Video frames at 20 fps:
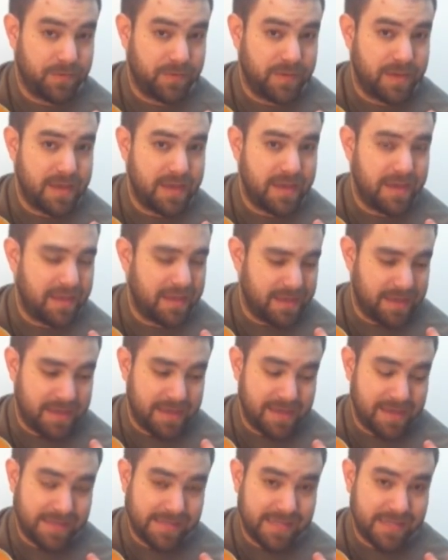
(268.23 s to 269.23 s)
Okay, I
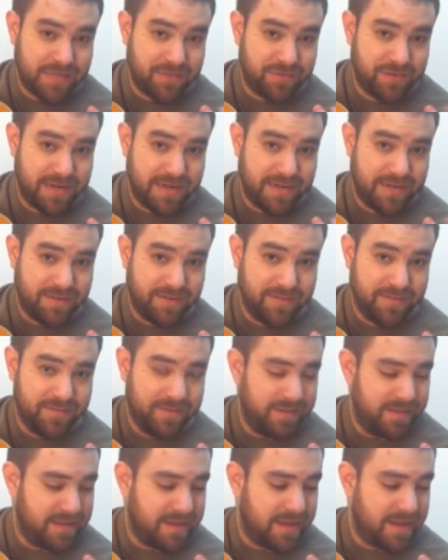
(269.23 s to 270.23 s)
exaggerate
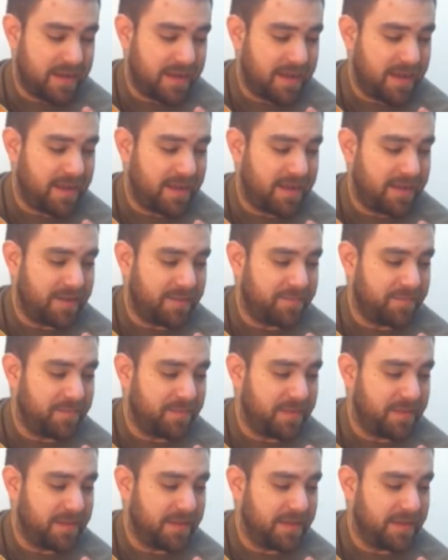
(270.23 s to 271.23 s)

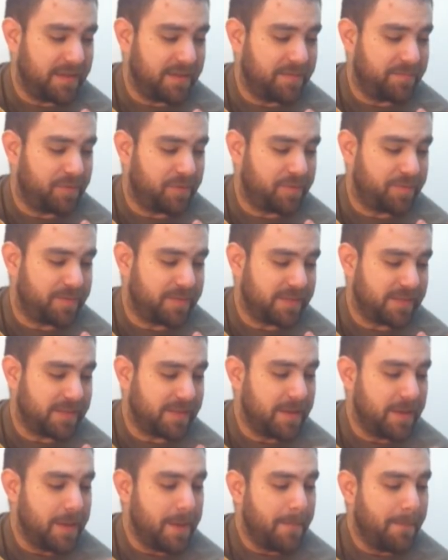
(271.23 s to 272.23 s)
um, in
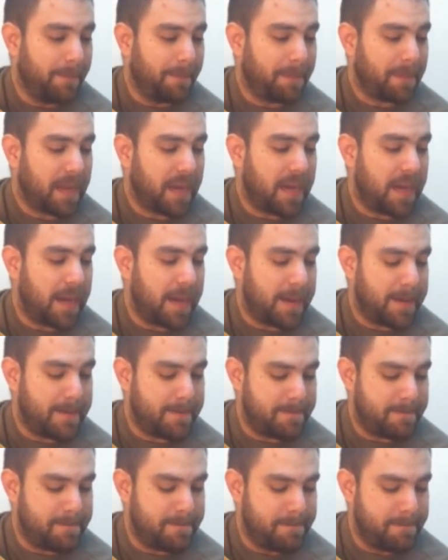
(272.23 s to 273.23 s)
purpose.
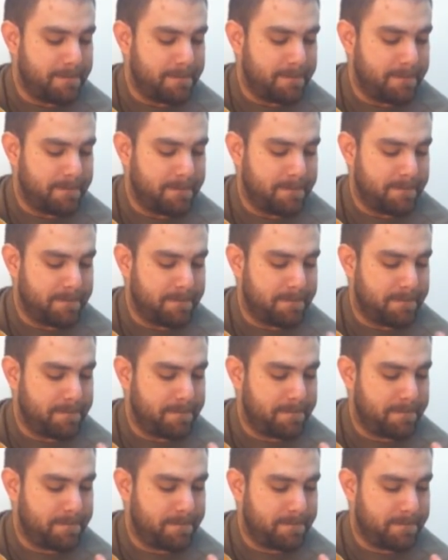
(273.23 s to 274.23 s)
Um,
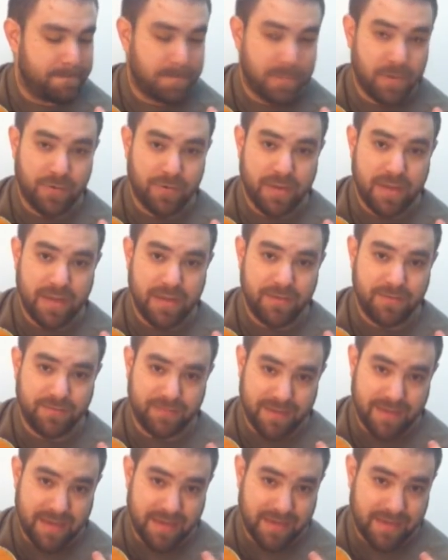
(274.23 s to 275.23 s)
okay, you
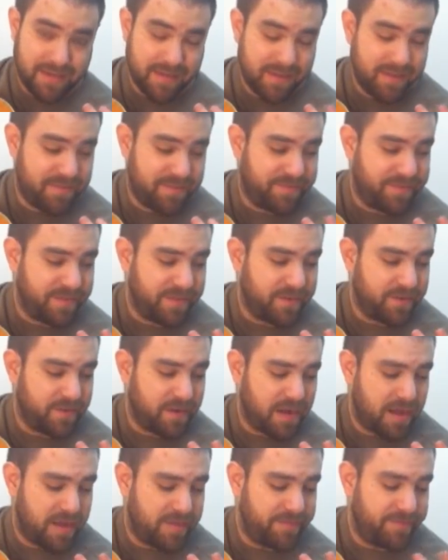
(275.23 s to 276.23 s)
take the
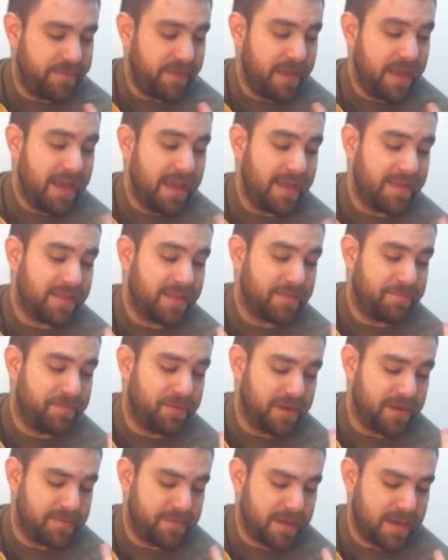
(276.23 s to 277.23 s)
finger off and then
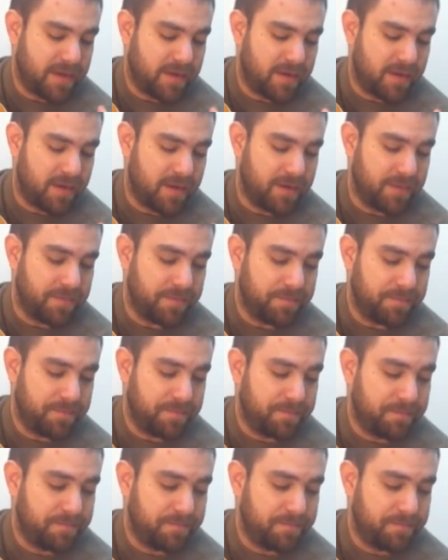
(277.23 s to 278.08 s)
put it back on.